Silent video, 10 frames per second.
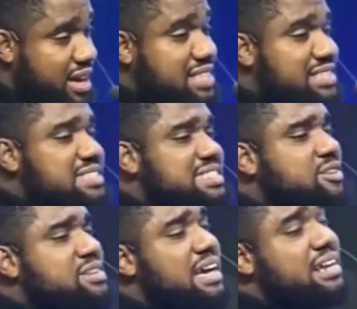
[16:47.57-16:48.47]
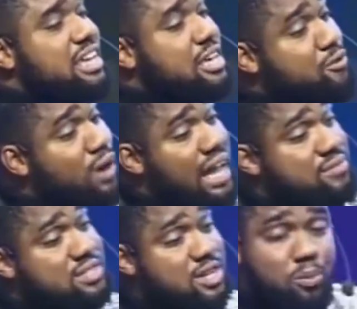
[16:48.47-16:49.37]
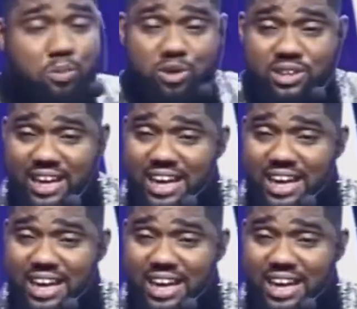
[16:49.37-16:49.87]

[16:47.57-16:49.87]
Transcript: says, There is an evil I have seen upon the earth